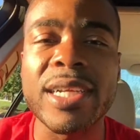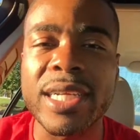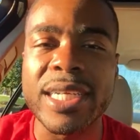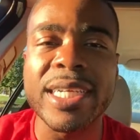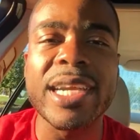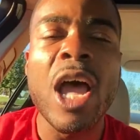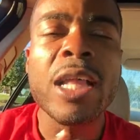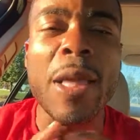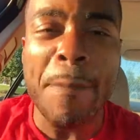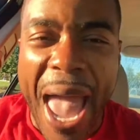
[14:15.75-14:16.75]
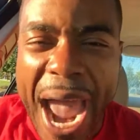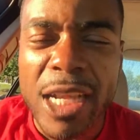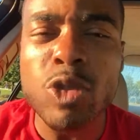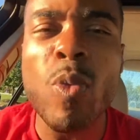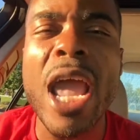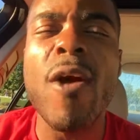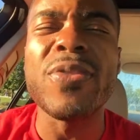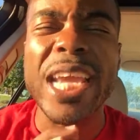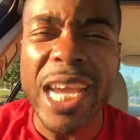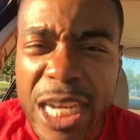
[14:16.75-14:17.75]
good, the bad as well,
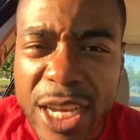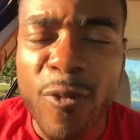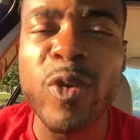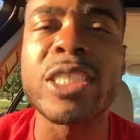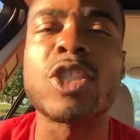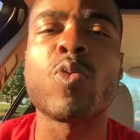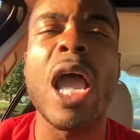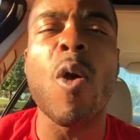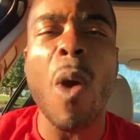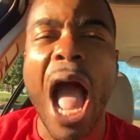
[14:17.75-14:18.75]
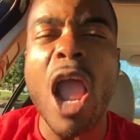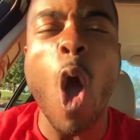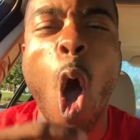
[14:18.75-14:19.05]
the indifference as well. Why?